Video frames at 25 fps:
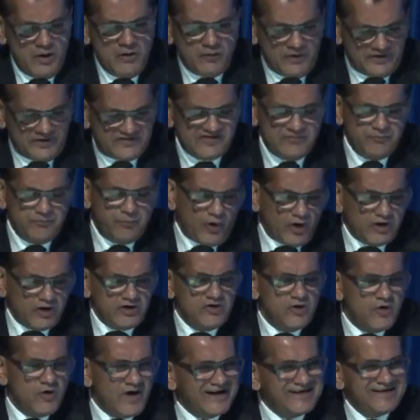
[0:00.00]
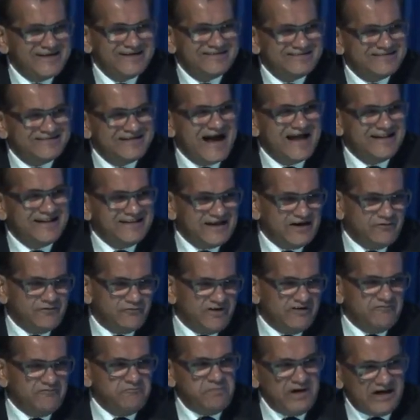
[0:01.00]
It's important to understand that
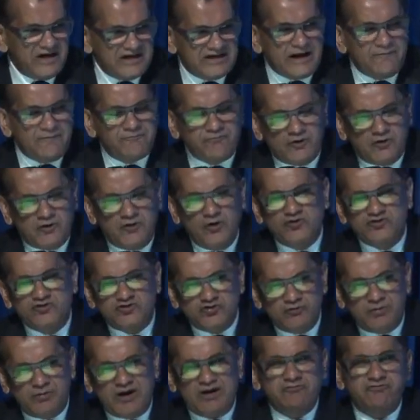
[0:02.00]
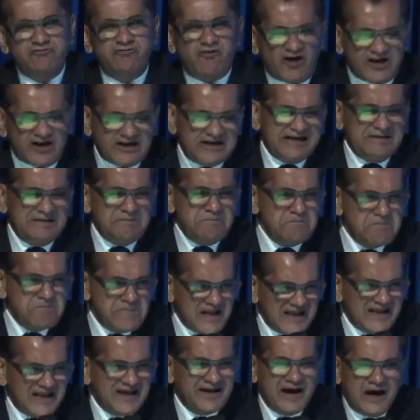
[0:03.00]
we've built up close to about 40
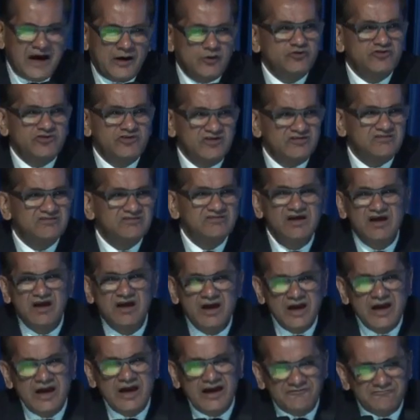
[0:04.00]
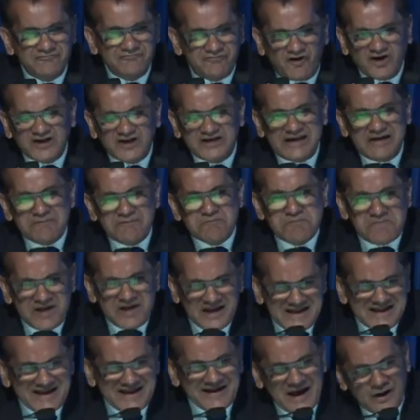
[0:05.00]
million houses. And 40
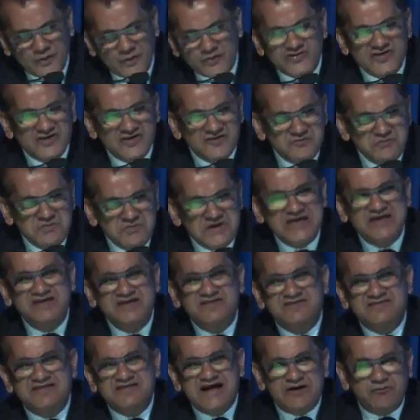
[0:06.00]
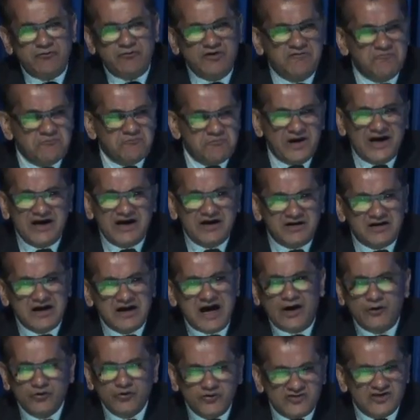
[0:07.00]
million houses means that we built
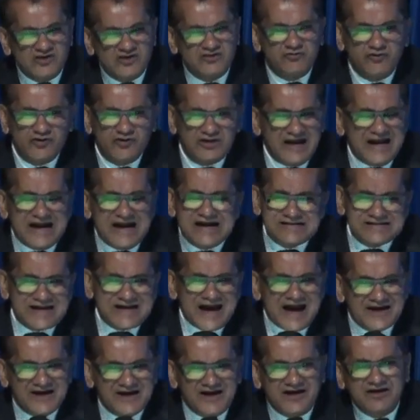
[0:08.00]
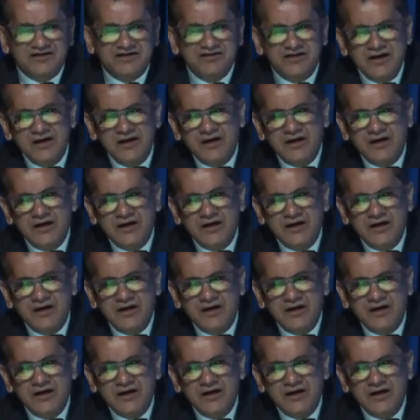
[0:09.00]
houses for the entire